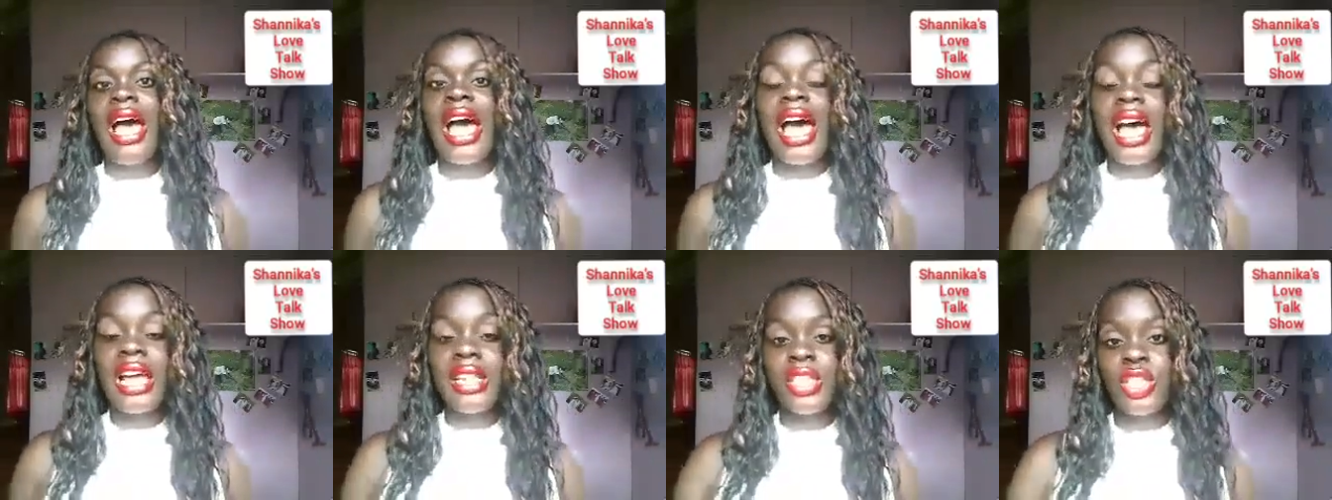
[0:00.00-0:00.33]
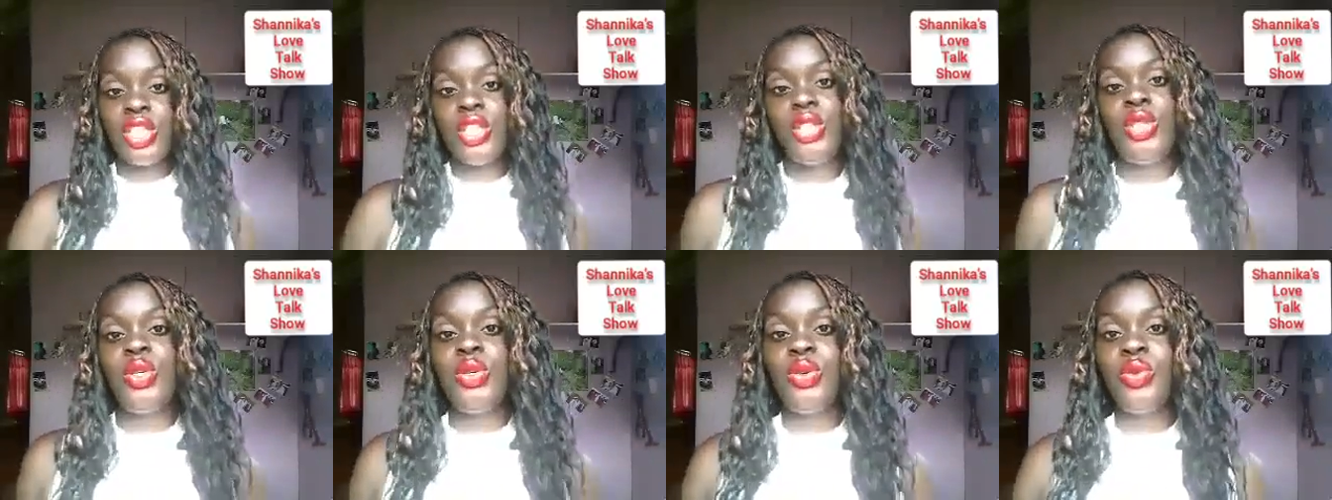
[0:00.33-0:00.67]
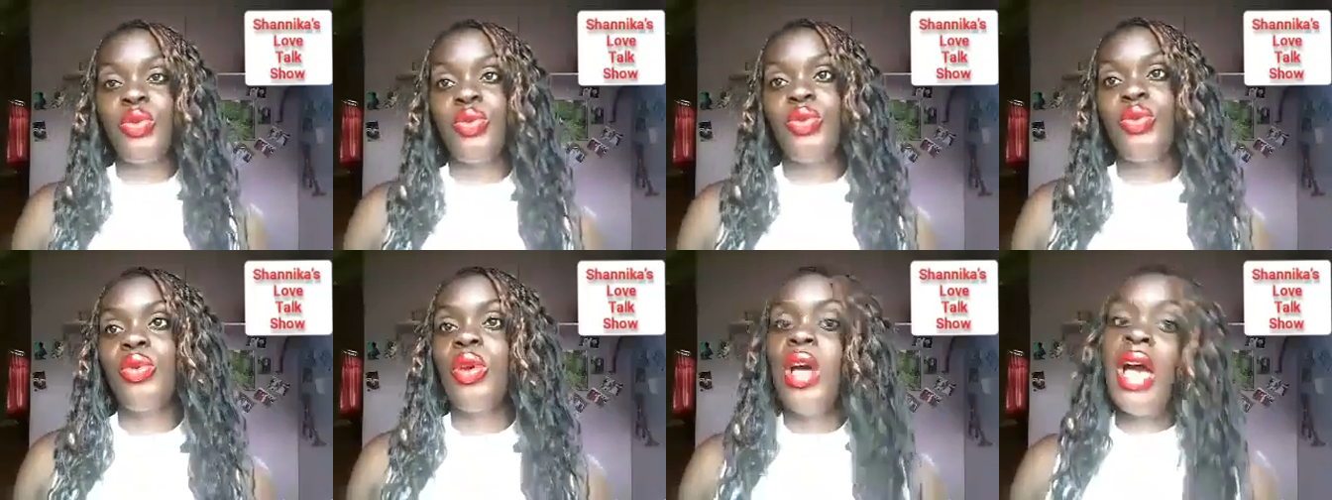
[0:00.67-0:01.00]
at
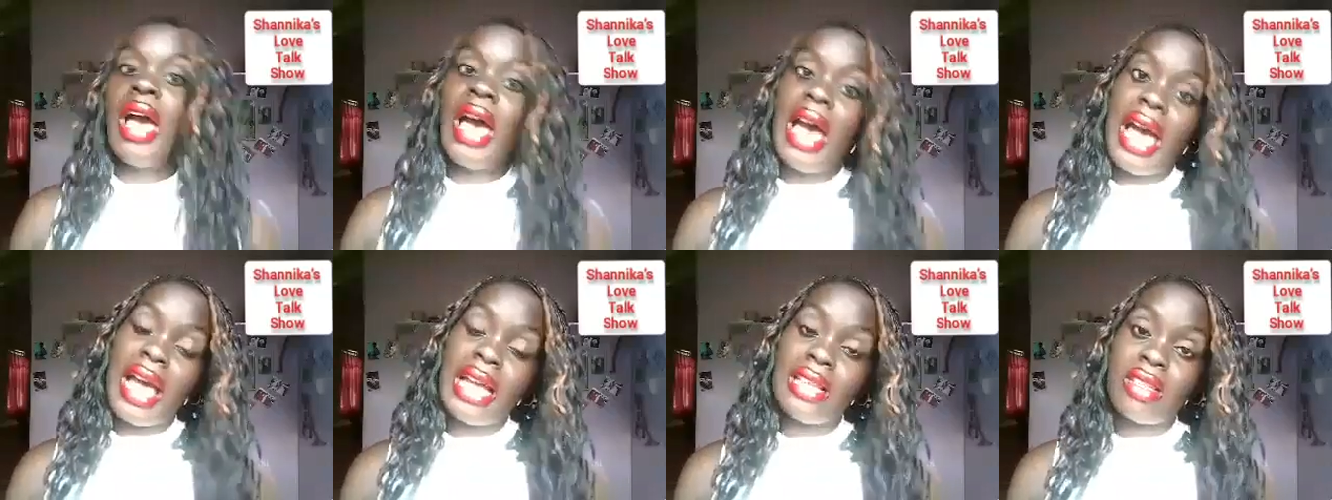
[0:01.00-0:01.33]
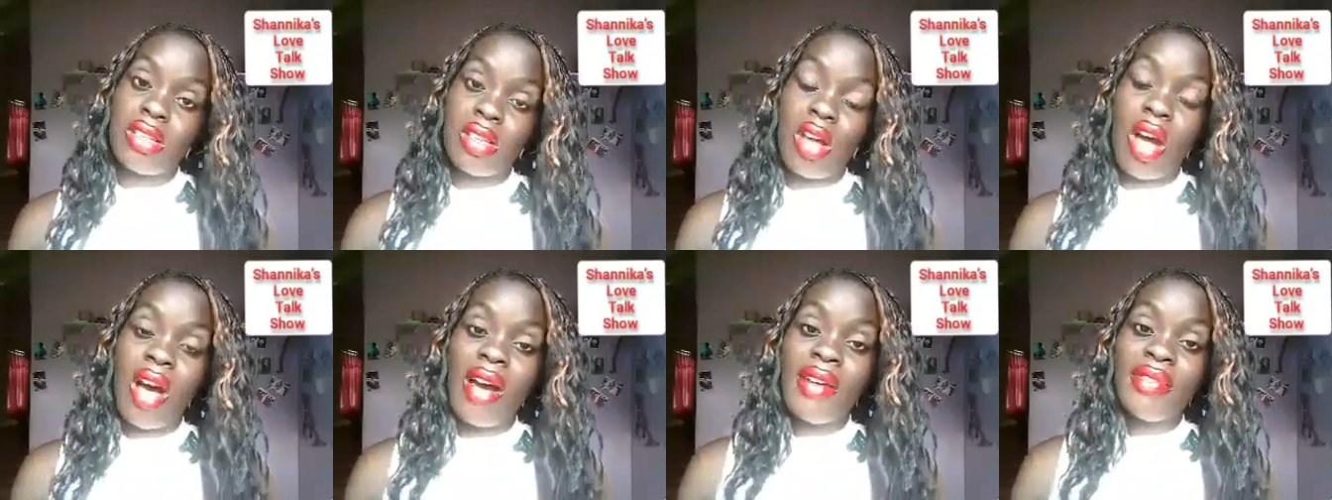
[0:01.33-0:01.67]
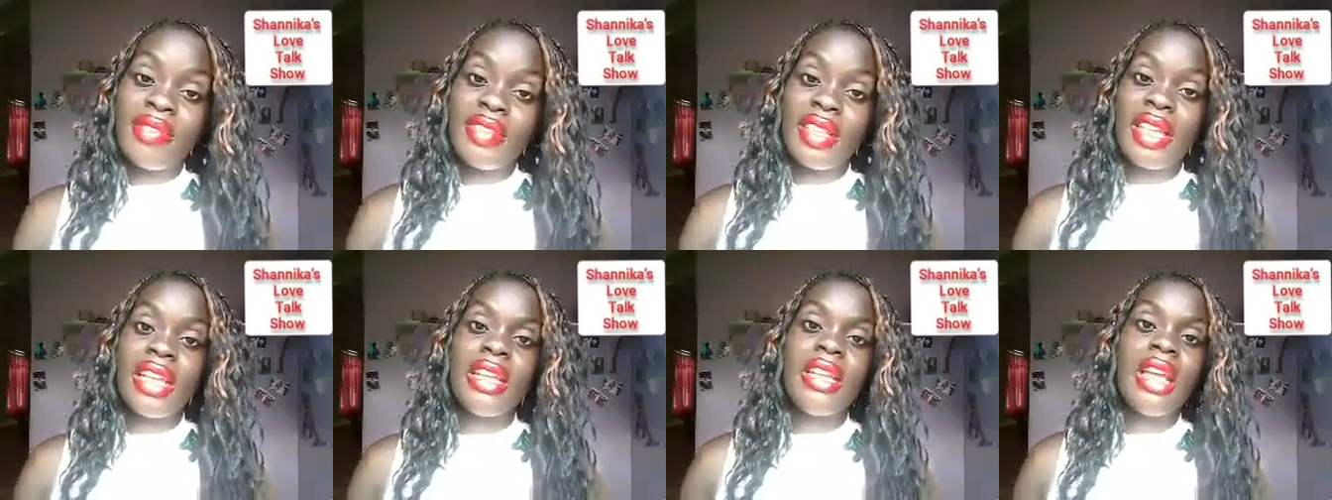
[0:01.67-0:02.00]
you as
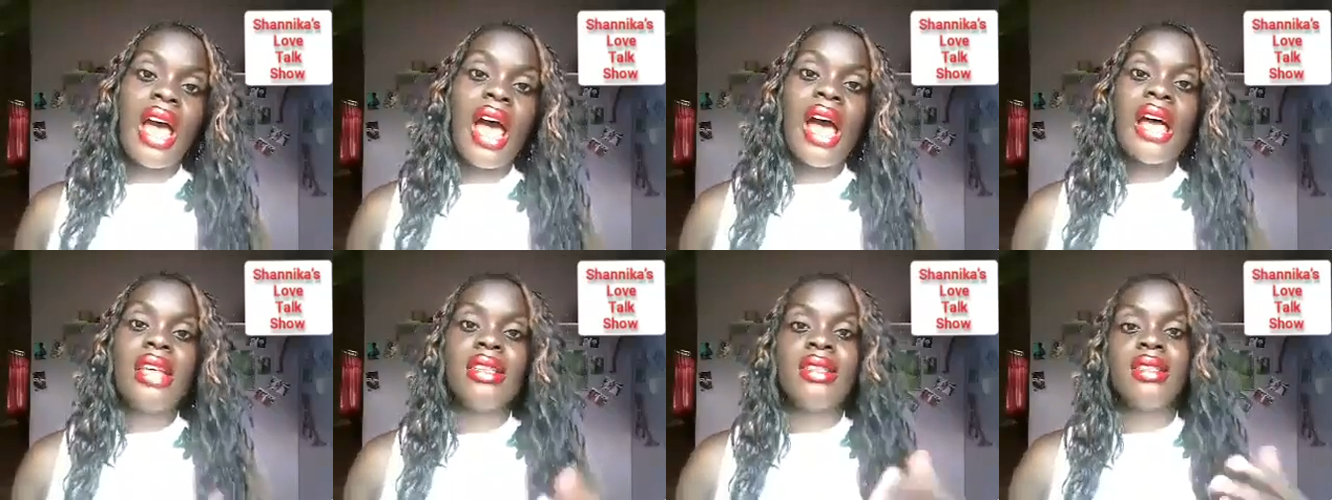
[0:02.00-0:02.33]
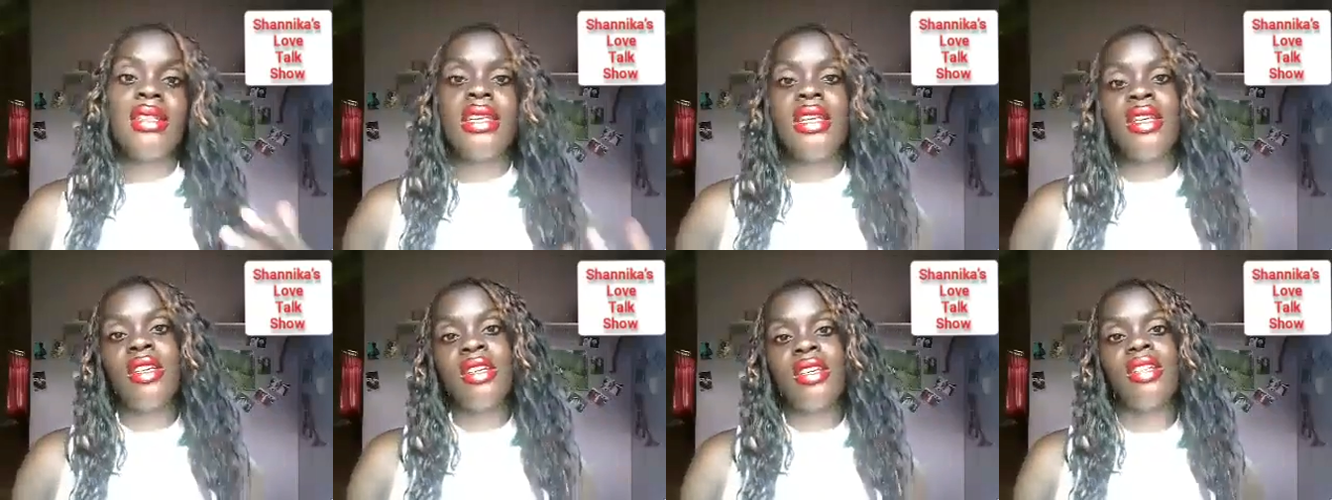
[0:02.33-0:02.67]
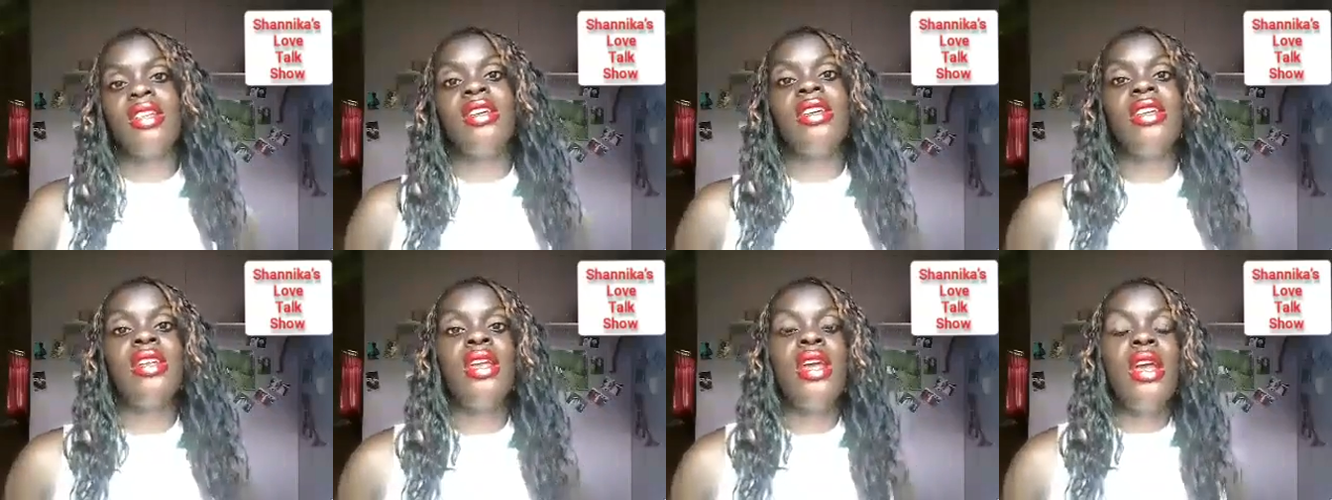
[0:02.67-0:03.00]
often as they
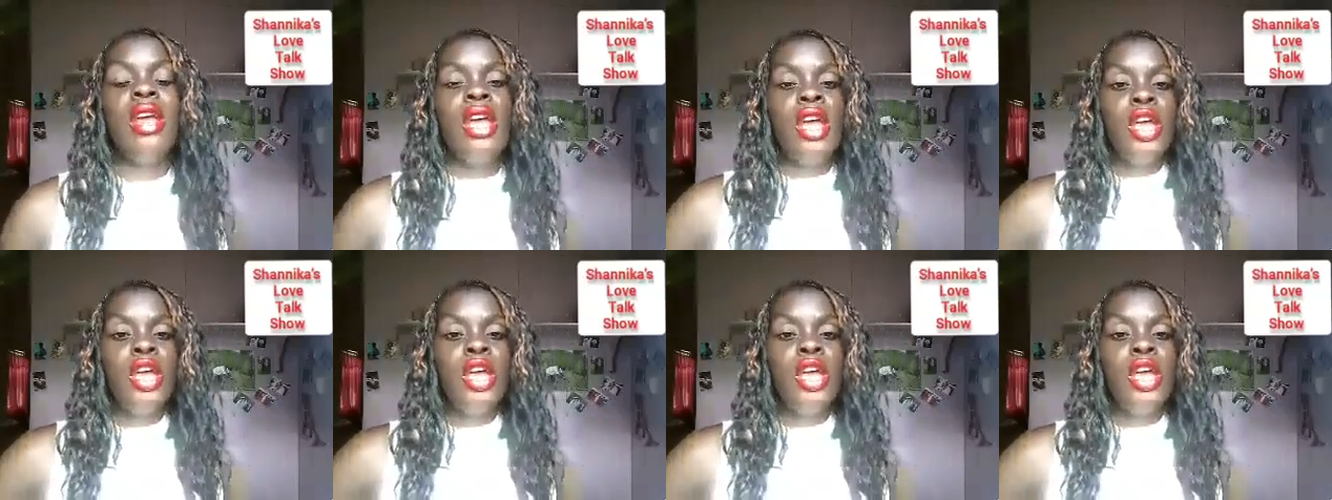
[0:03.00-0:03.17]
could.